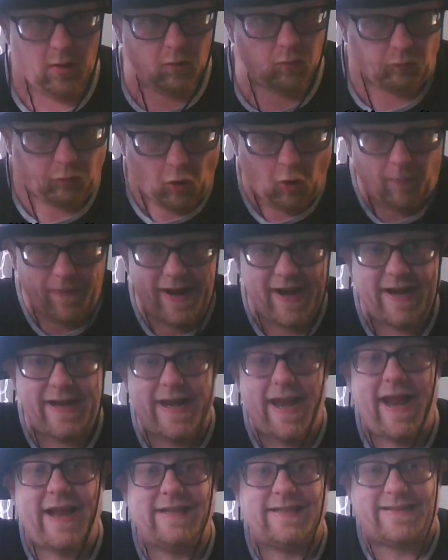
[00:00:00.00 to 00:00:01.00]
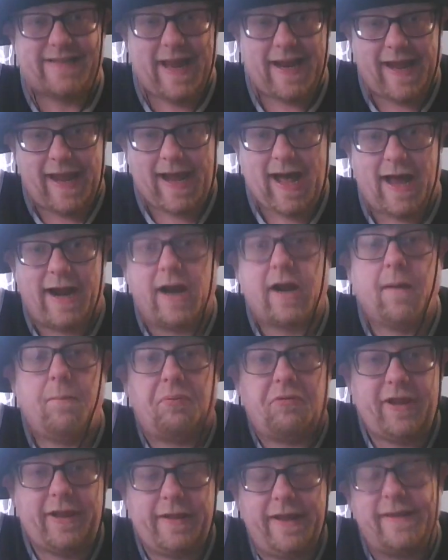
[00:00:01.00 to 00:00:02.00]
Roman is thinking on a
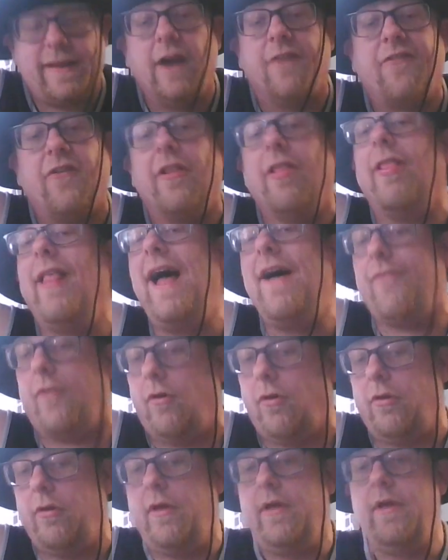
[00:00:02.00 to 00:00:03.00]
completely different level.